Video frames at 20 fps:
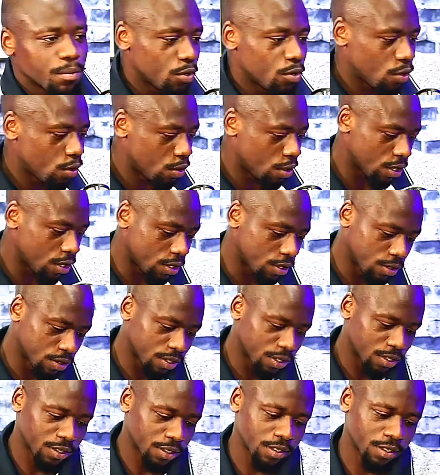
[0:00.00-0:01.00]
moved to
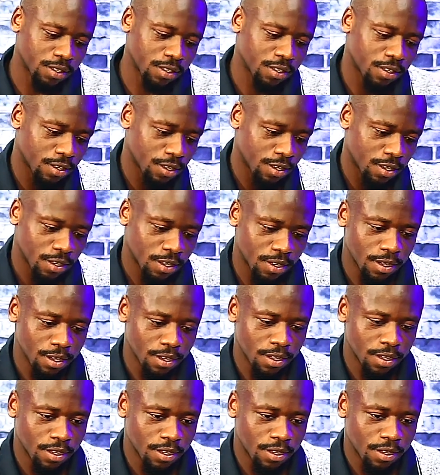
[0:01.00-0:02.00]
Houston.
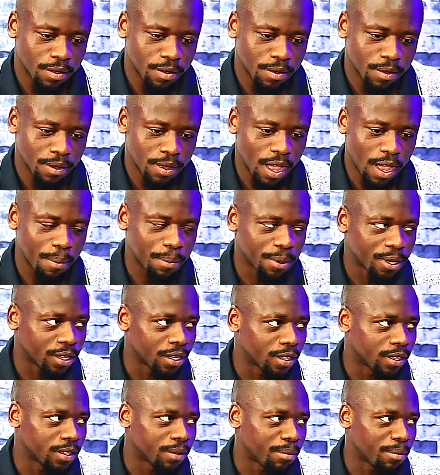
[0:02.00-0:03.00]
I
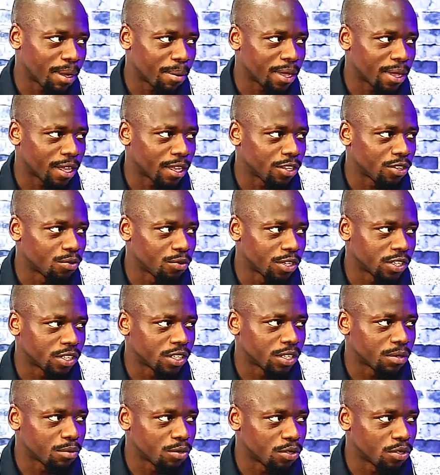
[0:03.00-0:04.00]
mean, my bad. You
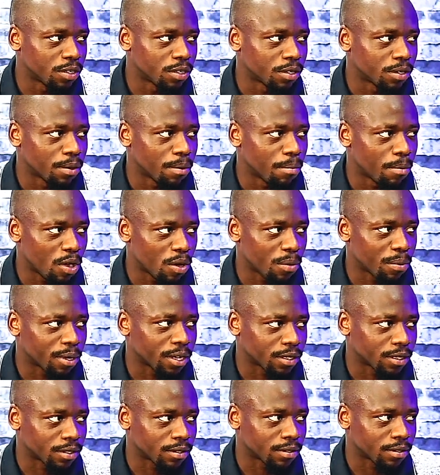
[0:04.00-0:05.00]
recently moved to
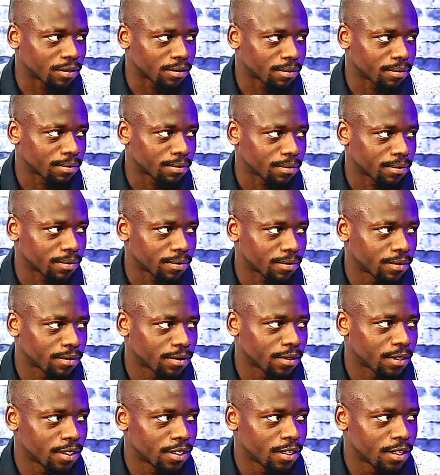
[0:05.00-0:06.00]
Beaumont.
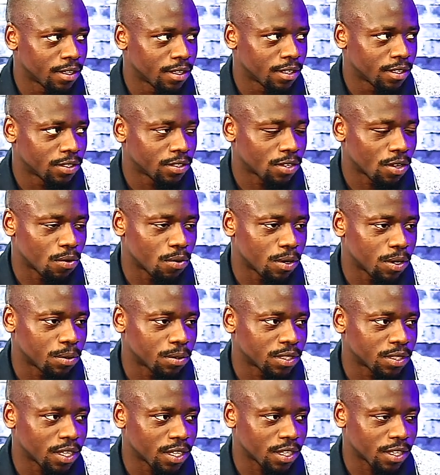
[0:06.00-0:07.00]
So what
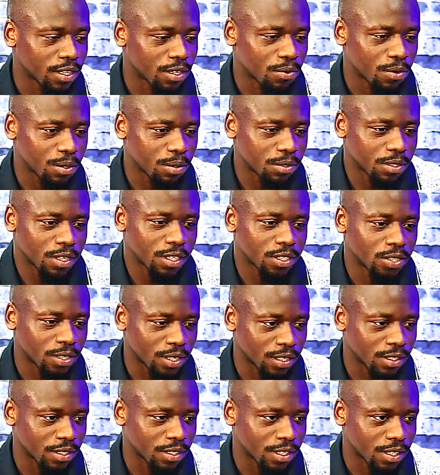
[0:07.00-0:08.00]
was that? What was that
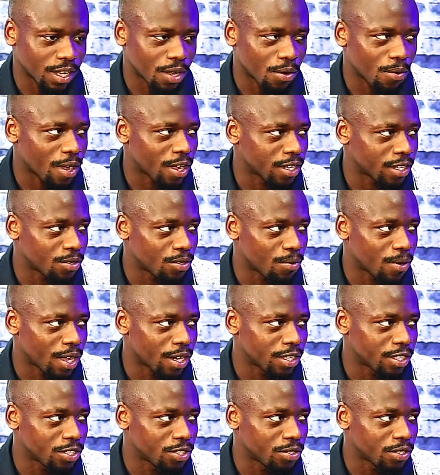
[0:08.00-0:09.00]
transition like? Why did why
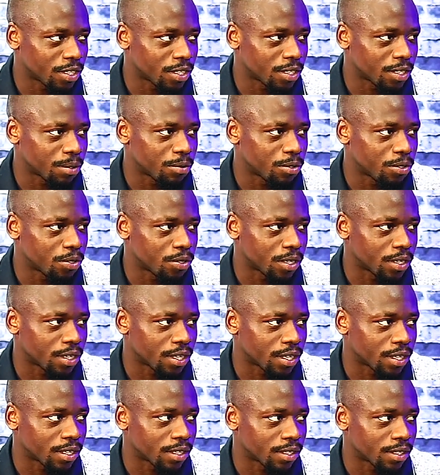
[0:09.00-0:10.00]
did you end up doing
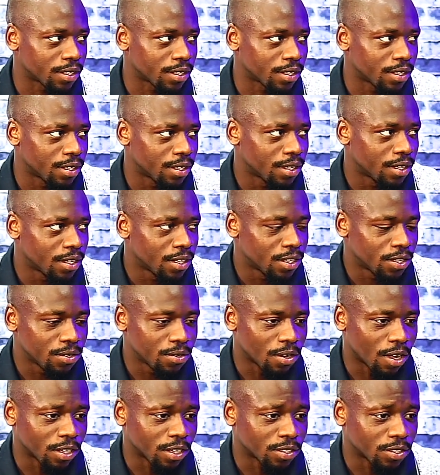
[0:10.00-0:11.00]
that? You
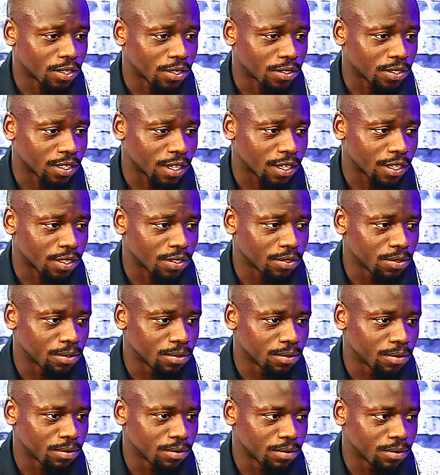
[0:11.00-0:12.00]
also say
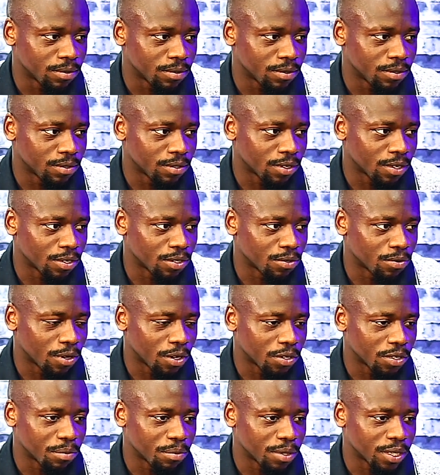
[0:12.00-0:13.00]
you you know you
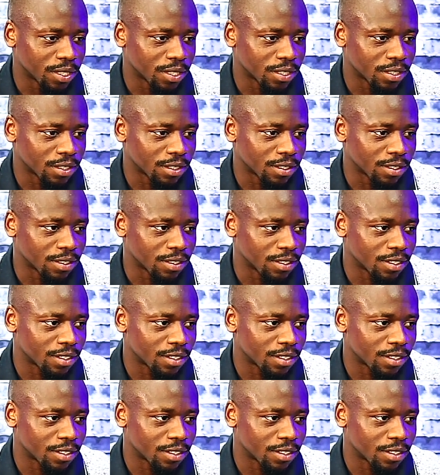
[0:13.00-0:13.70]
rode the bench and